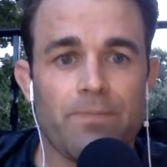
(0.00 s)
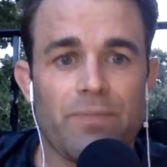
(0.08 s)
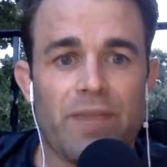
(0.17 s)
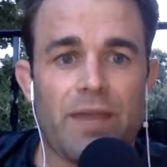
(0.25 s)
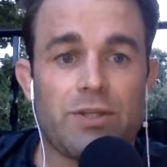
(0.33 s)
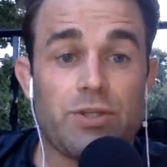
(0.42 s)

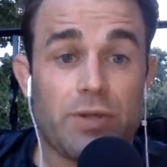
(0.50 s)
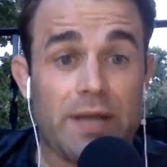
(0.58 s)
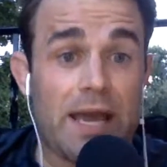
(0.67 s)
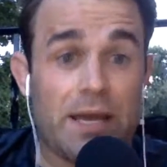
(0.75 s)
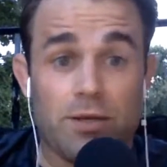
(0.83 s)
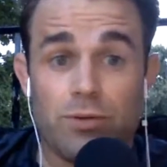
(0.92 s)
And you can
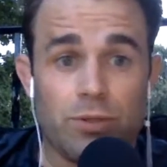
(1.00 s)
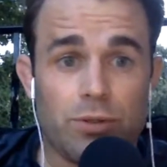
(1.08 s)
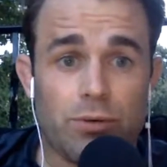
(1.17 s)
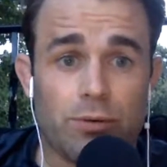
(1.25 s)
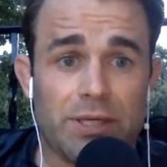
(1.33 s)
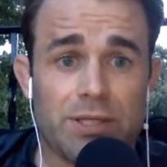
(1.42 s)
add new
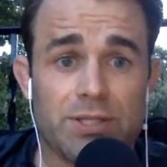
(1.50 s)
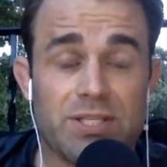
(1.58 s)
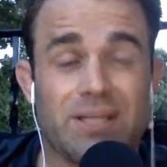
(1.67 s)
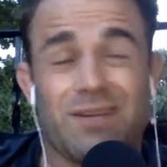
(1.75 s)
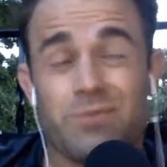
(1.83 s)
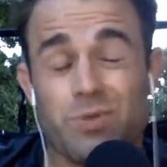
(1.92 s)
URLs.
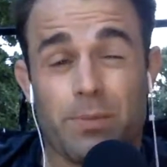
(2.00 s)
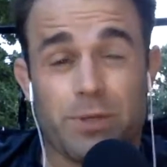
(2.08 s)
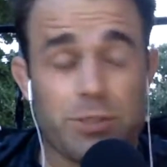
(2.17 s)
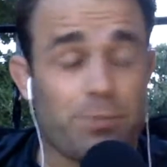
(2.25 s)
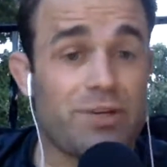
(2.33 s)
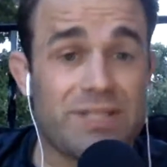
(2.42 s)
It comes with a bunch
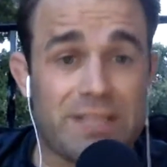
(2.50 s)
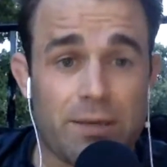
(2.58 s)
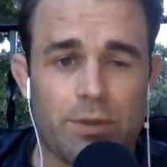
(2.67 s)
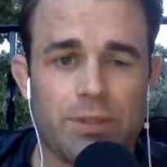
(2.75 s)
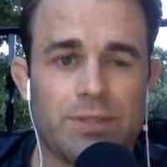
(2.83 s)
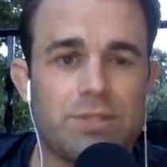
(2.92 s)
of preset
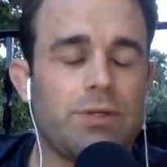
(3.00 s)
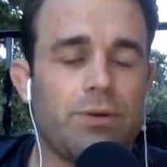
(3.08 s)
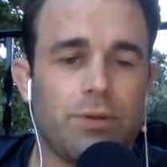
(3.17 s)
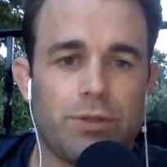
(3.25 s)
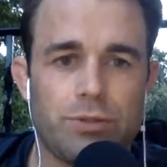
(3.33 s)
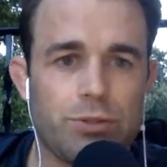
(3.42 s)
ones,
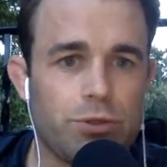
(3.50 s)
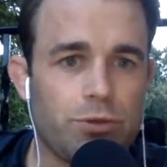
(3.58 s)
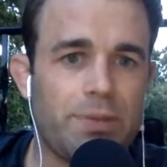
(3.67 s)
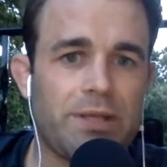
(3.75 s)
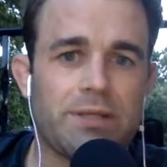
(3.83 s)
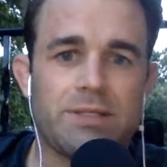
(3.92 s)
YouTube
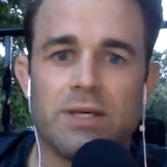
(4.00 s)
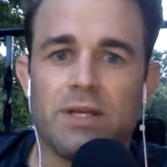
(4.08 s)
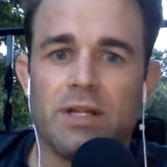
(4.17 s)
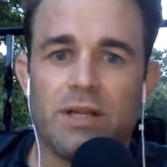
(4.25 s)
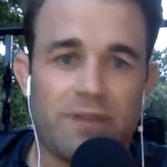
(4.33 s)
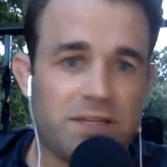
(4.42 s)
and
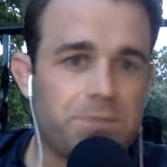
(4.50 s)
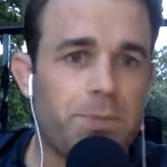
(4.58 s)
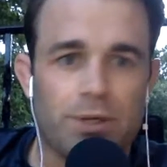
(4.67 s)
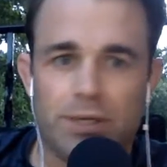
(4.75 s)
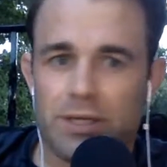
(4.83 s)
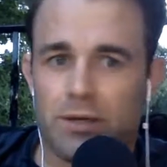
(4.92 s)

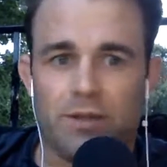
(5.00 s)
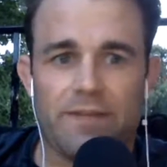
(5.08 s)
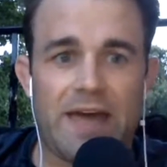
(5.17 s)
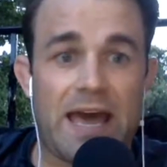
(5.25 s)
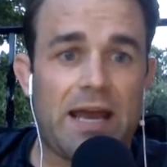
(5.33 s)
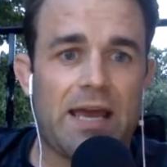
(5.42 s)
Facebook and all
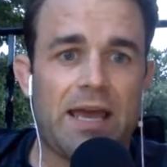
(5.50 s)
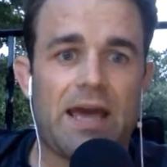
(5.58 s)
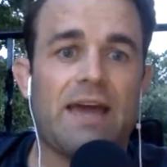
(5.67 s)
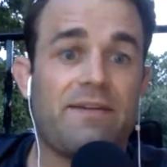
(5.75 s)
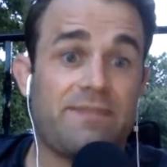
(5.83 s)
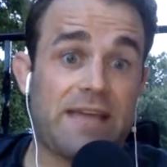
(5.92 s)
that. I
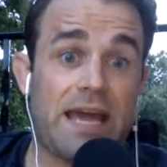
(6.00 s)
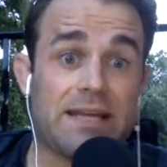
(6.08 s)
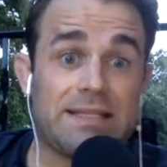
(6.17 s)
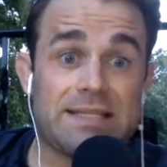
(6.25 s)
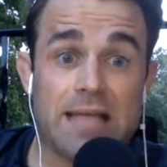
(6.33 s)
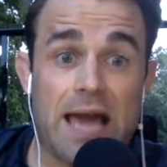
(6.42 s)
have to add in
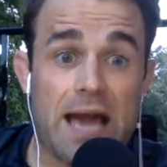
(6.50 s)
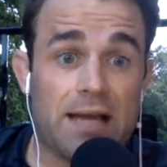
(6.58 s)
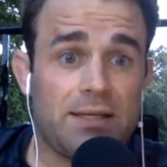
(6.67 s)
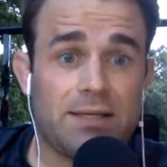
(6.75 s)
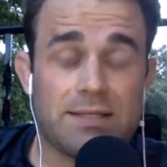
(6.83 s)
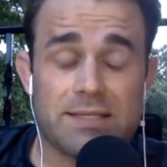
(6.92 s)
Slack
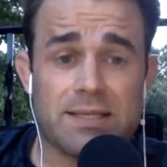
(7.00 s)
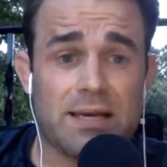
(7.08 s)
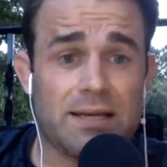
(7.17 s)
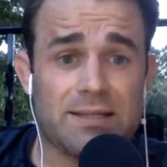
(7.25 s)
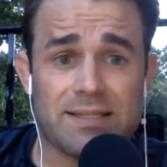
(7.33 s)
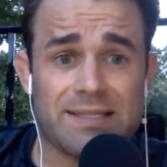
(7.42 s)
because
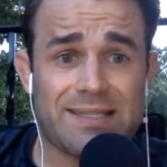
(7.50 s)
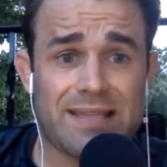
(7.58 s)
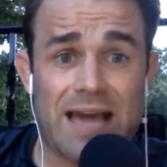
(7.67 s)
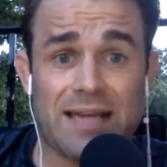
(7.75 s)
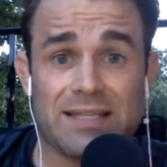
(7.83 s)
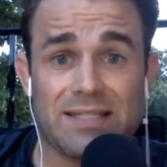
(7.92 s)
honestly,
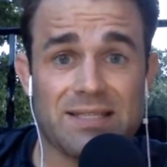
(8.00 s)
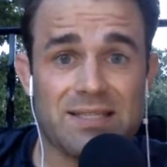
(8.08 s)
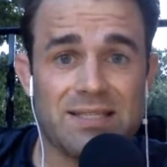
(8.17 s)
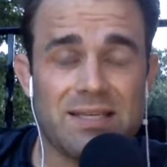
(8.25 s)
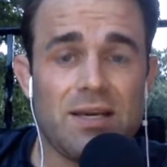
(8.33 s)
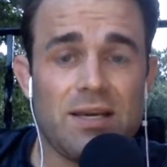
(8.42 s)
Slack is
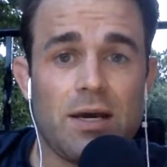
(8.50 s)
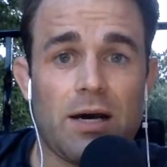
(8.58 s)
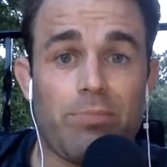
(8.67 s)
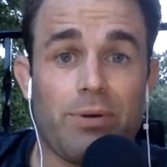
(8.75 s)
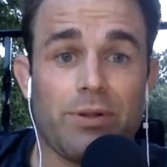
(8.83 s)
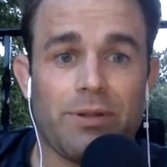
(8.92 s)
just
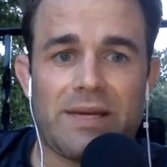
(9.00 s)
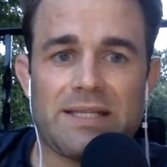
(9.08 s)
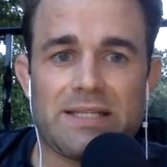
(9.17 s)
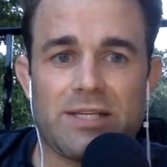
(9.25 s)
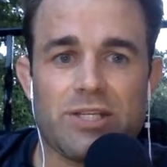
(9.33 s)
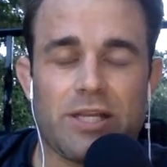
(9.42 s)
pulling my
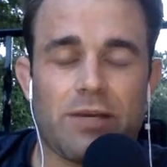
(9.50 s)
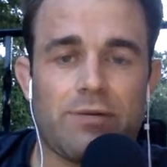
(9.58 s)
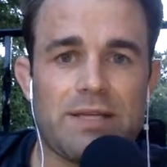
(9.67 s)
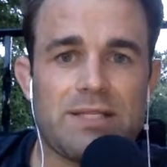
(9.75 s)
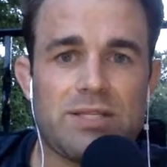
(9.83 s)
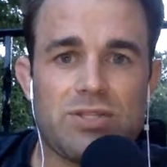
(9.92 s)
attention like
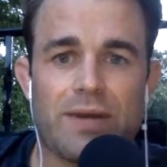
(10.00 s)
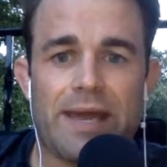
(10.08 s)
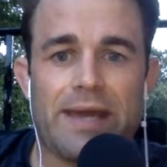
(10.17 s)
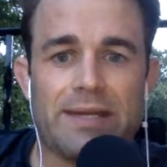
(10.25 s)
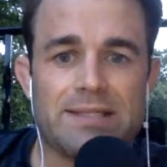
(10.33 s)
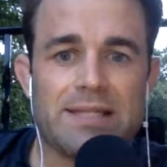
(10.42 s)
crazy. So I
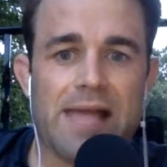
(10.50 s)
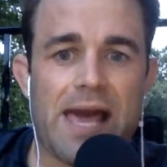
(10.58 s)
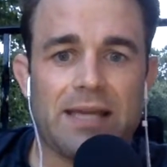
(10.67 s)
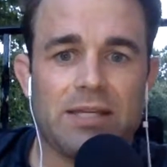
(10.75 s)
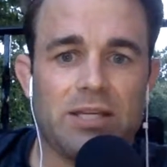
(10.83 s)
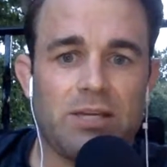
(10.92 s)
add in
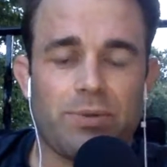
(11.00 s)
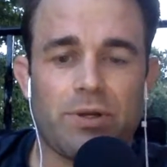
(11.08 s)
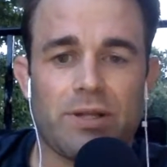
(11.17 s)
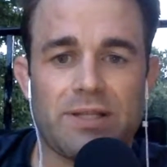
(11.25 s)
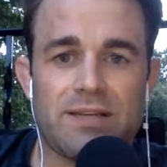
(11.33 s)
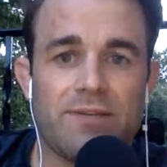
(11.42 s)
Slack, and you can put all
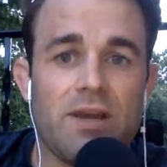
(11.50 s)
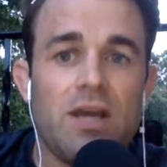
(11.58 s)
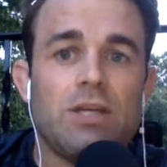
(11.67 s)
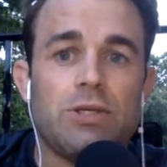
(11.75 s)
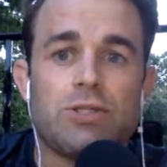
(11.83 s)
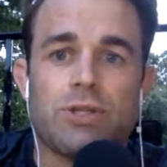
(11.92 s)
that stuff.
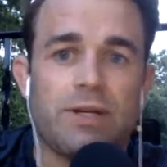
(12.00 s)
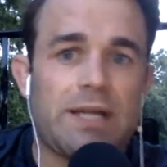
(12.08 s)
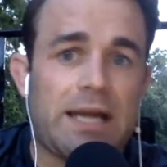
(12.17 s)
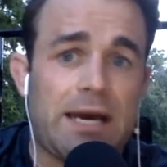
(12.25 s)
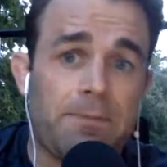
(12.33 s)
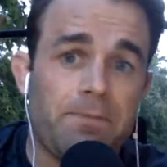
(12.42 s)
You turn it
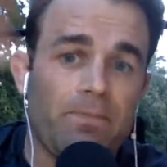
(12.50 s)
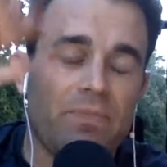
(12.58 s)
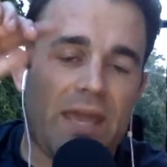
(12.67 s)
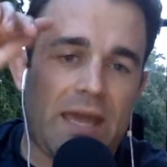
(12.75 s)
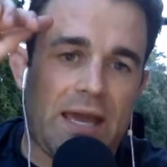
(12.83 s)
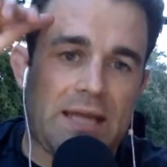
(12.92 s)
on,
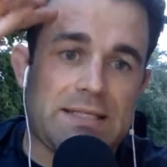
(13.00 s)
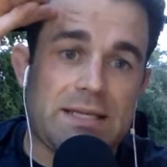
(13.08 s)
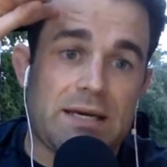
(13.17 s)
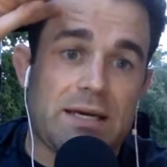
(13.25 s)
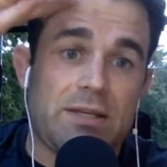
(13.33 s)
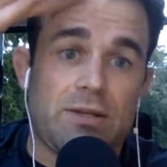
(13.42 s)
and
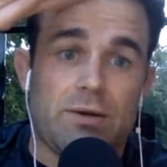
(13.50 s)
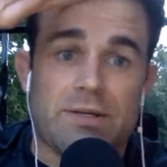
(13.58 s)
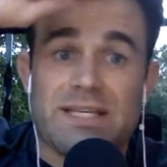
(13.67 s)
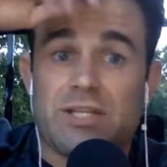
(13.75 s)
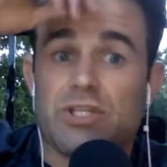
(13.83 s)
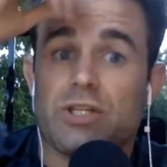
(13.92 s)

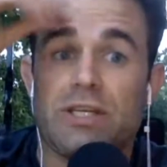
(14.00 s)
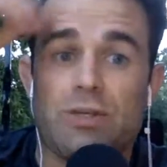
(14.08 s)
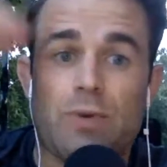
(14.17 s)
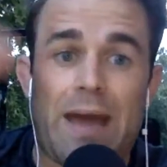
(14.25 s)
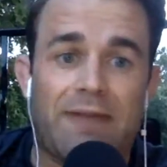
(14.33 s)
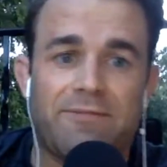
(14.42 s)
essentially you
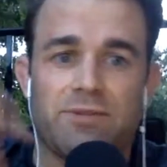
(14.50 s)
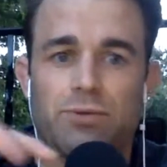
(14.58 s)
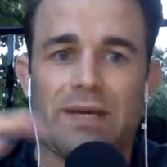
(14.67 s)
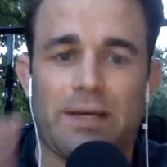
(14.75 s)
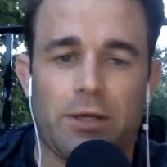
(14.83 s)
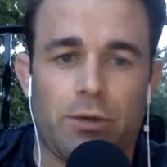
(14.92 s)
have to
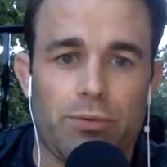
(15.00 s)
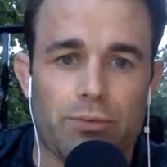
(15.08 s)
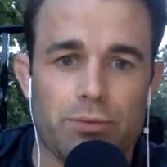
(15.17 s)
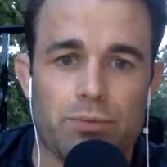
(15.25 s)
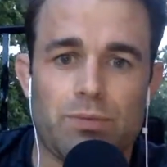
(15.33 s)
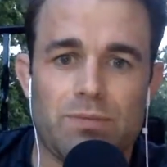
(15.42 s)
kind of go
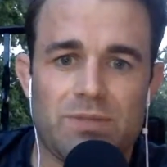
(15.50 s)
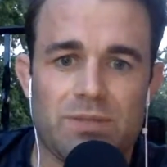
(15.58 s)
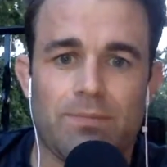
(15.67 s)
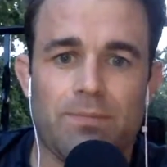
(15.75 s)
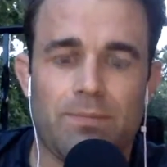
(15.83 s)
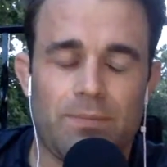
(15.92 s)
through
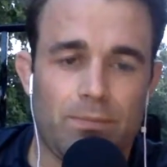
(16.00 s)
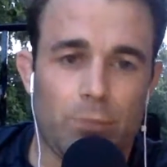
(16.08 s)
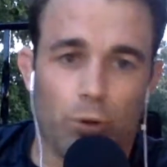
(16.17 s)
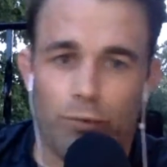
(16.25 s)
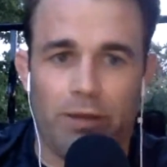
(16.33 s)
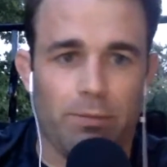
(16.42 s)
some
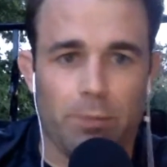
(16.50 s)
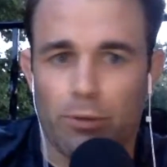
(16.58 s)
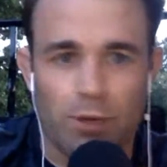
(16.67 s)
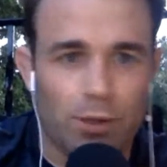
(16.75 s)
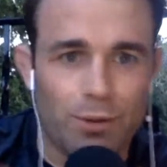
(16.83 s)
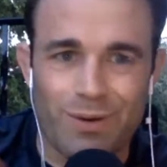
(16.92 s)

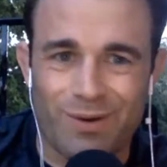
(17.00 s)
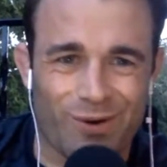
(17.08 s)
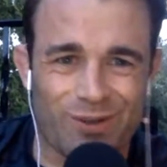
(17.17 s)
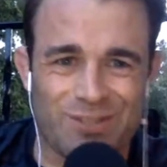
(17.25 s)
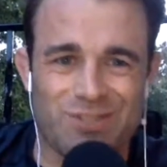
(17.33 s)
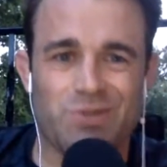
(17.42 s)
rigmarole in
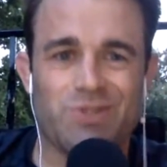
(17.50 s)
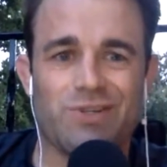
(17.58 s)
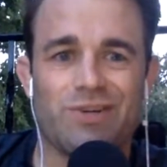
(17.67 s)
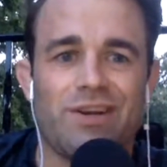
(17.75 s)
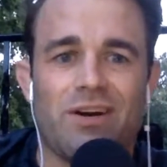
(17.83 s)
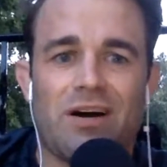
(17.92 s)
order to
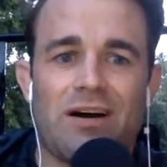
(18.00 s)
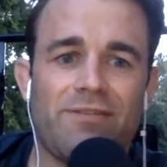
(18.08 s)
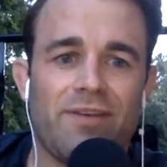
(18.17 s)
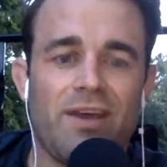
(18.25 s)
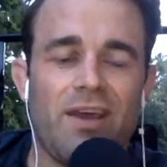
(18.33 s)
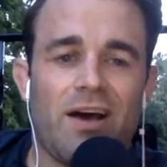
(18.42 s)
turn it off
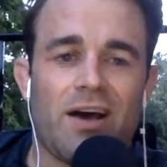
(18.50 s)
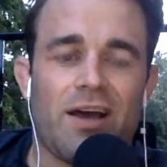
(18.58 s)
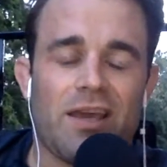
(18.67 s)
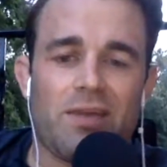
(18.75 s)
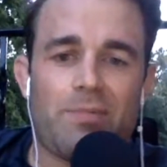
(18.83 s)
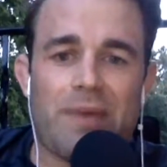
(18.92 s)

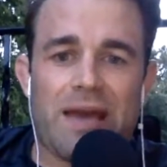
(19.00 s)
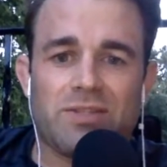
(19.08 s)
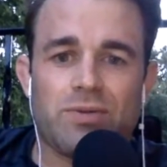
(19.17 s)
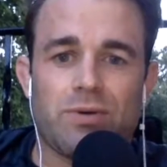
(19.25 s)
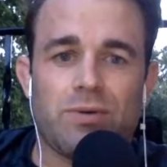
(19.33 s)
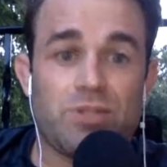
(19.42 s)
and get back
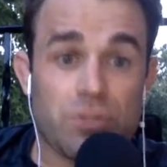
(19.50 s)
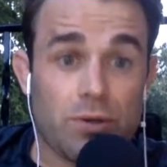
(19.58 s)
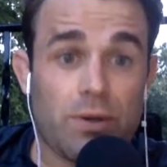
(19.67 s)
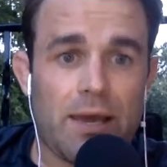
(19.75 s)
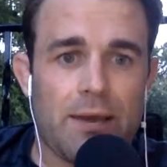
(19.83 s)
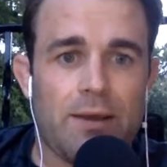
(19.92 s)
to it, which is
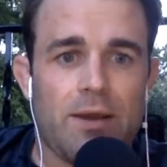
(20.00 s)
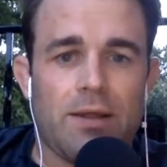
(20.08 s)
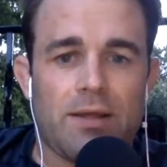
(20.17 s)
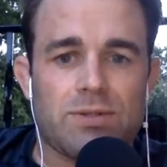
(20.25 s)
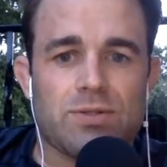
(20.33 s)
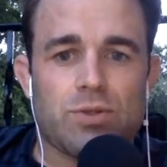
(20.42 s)
okay.
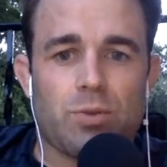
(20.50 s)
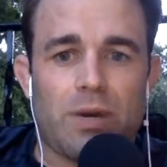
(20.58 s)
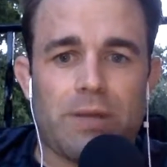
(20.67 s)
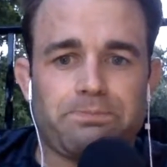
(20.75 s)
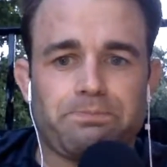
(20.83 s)
That's what you want.